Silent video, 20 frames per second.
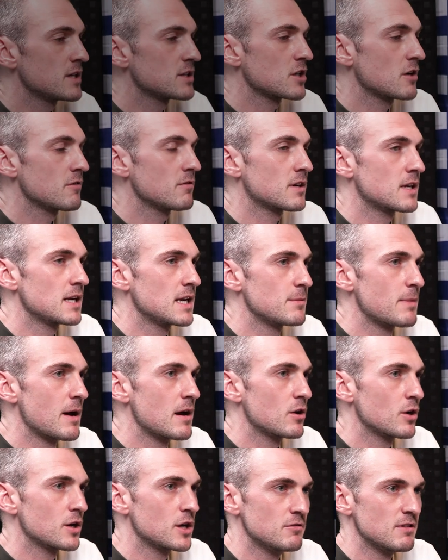historically
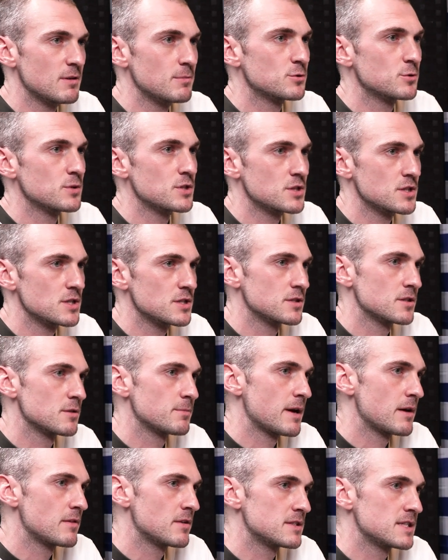about like your Ipswiches and
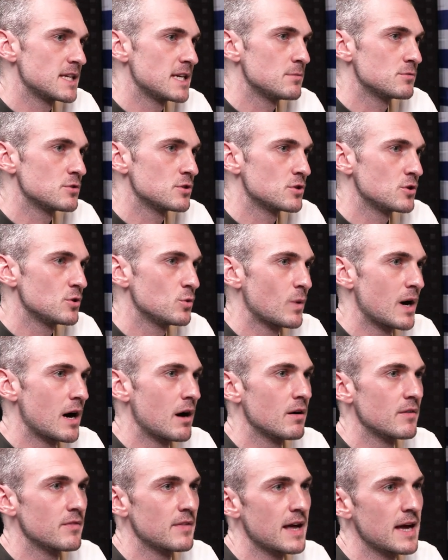about the teams that do
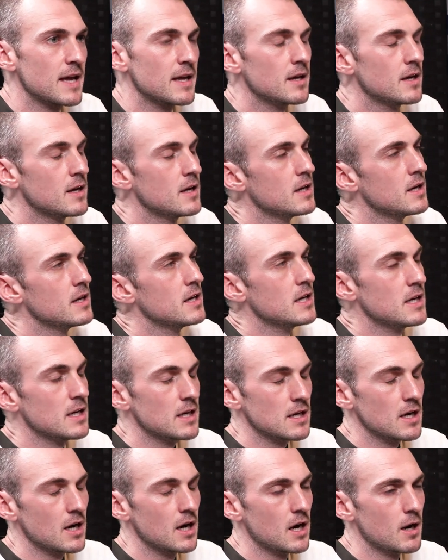well and they
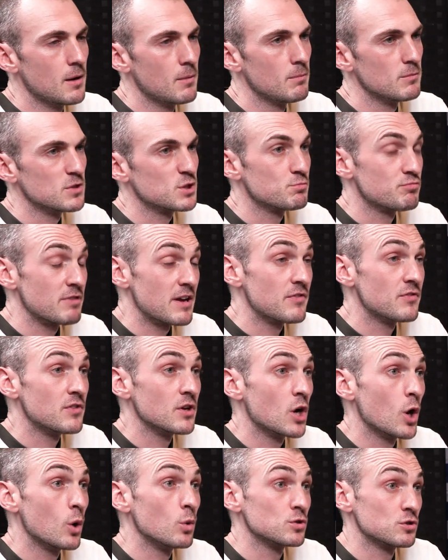spread the
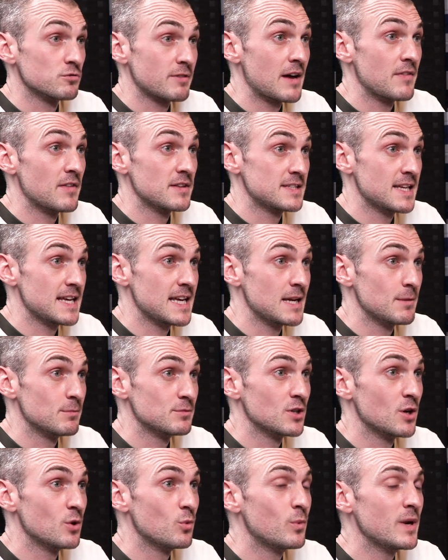goals around the team.
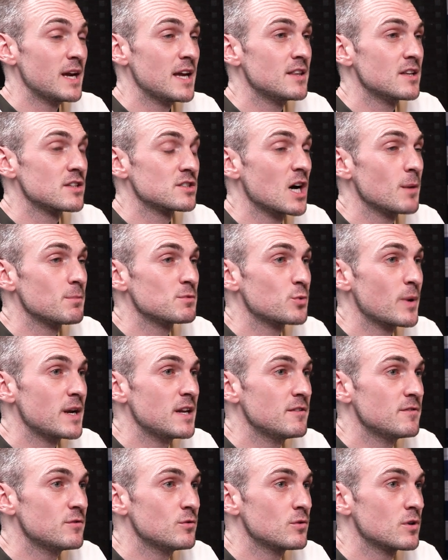So in the top
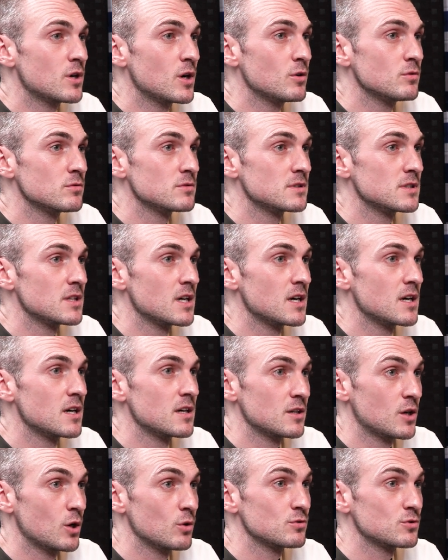24 goal
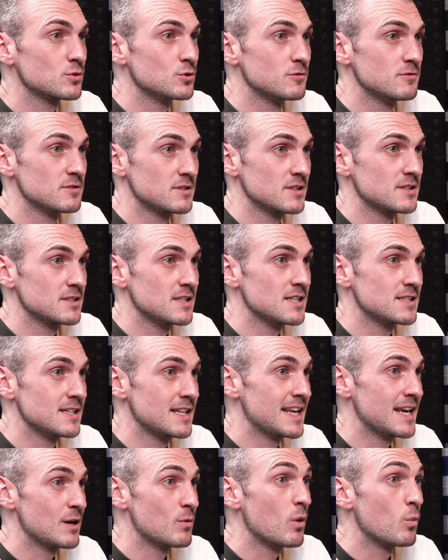scorers this season in
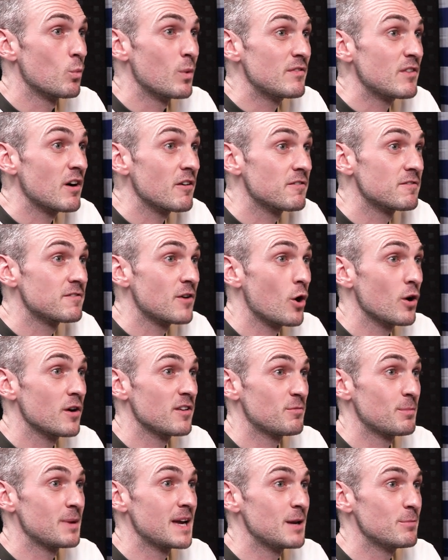League One, we've got
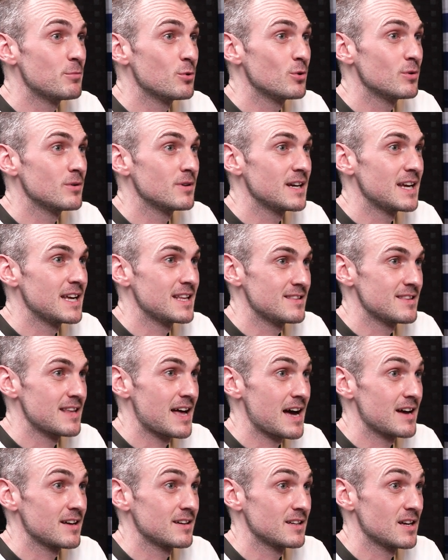5 people in
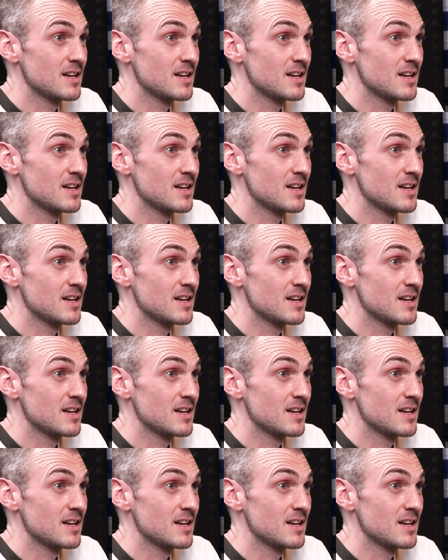that